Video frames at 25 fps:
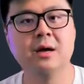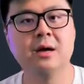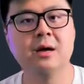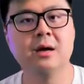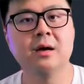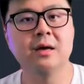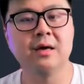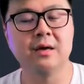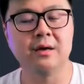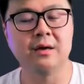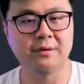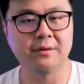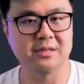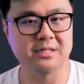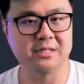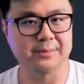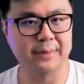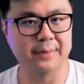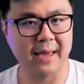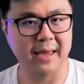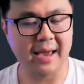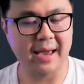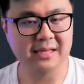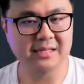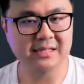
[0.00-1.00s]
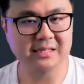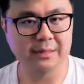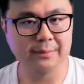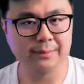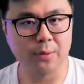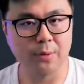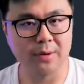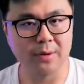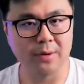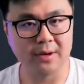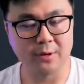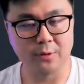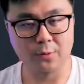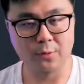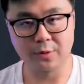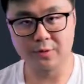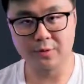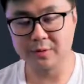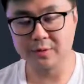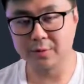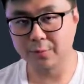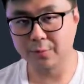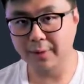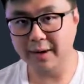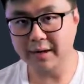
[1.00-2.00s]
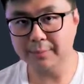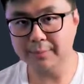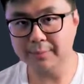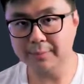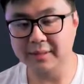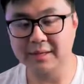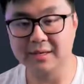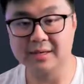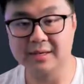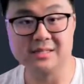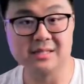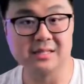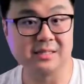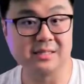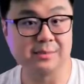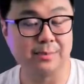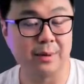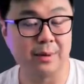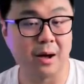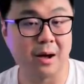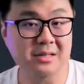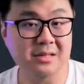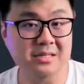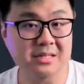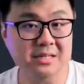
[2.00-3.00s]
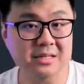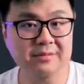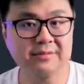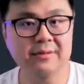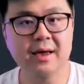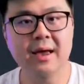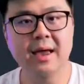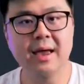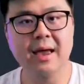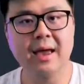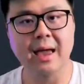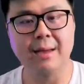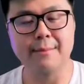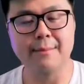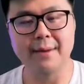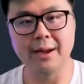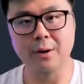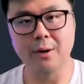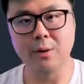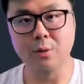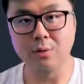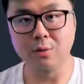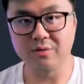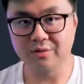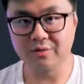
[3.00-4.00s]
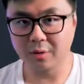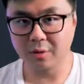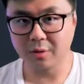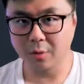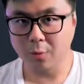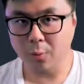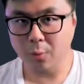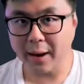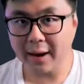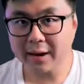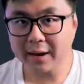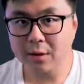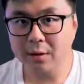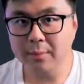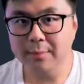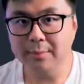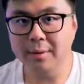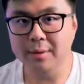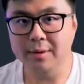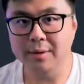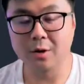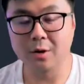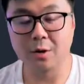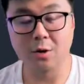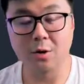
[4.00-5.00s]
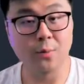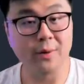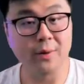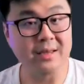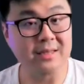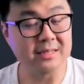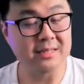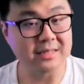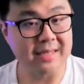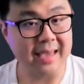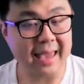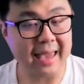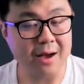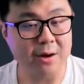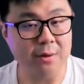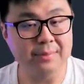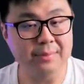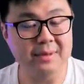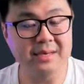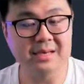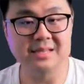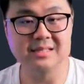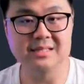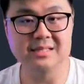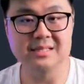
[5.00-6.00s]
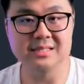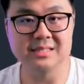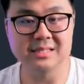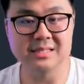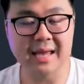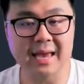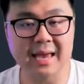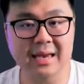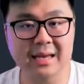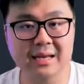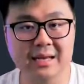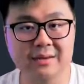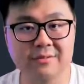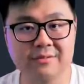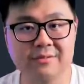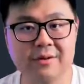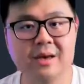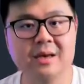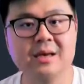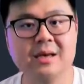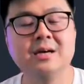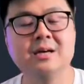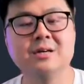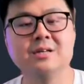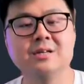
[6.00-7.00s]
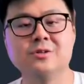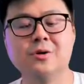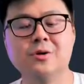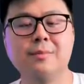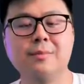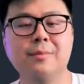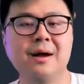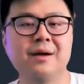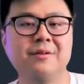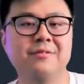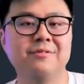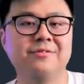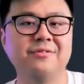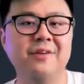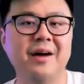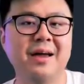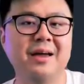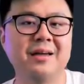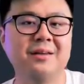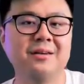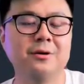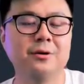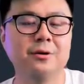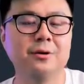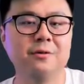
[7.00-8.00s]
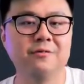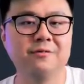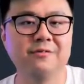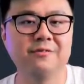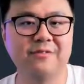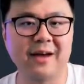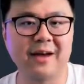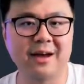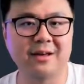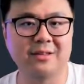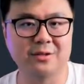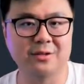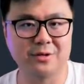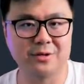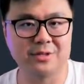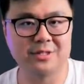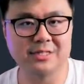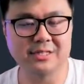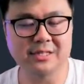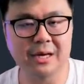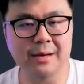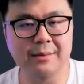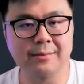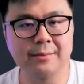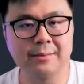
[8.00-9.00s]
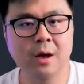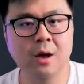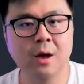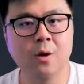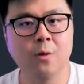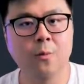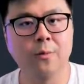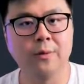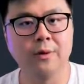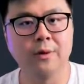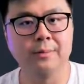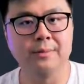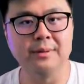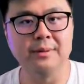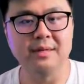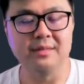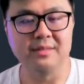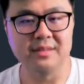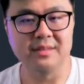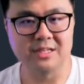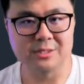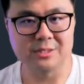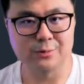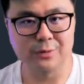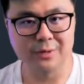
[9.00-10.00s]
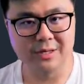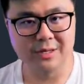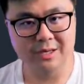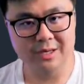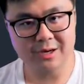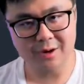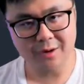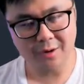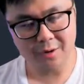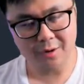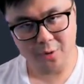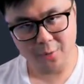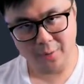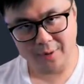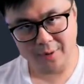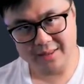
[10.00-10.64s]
Here is my x component going to the right because it's positive, and my overall y component going down because it's negative. So my final vector sum will be this one here, going